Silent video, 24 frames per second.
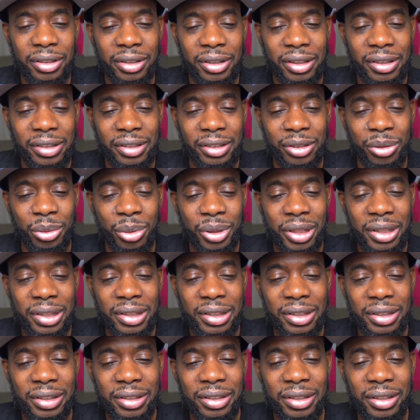Let's do
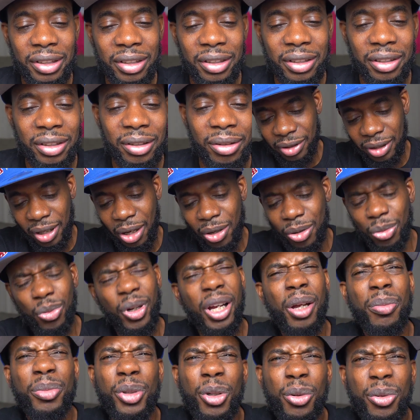this. I don't know
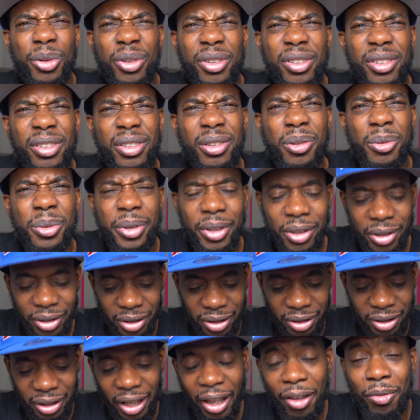why I'm nervous. So weird.
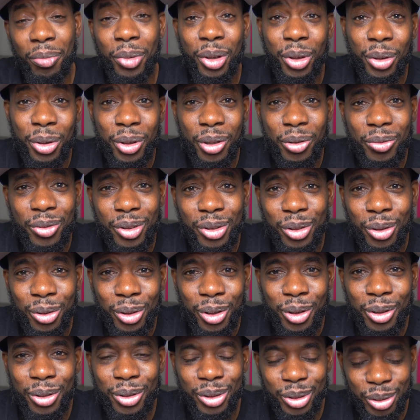I haven't been on here for so
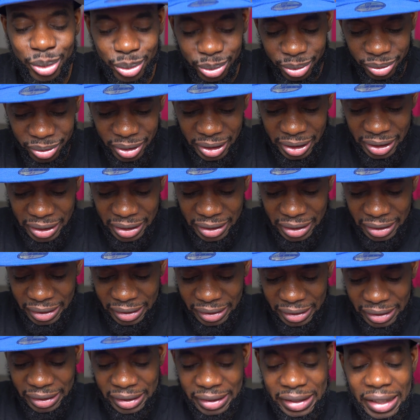long, so
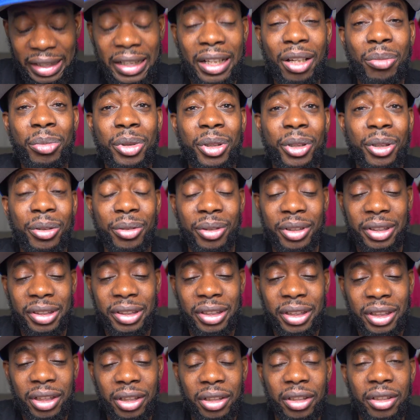that got me nervous.
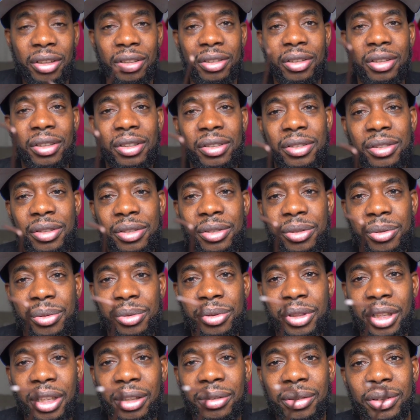So this is a
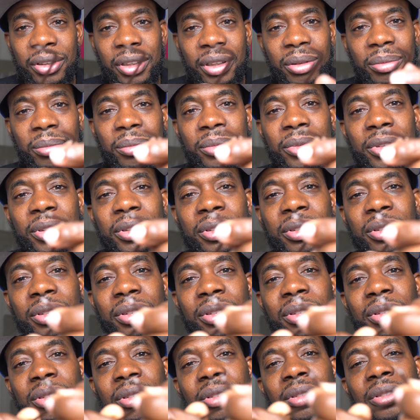screwdriver. Come
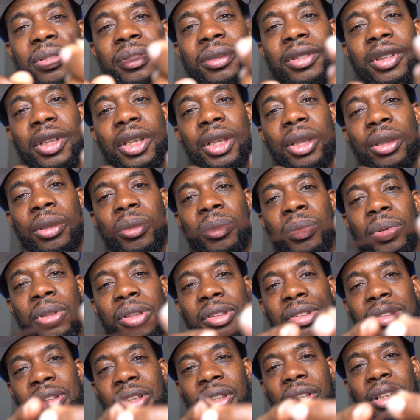with
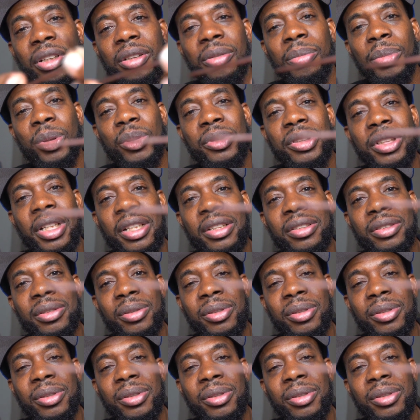a star, both sides.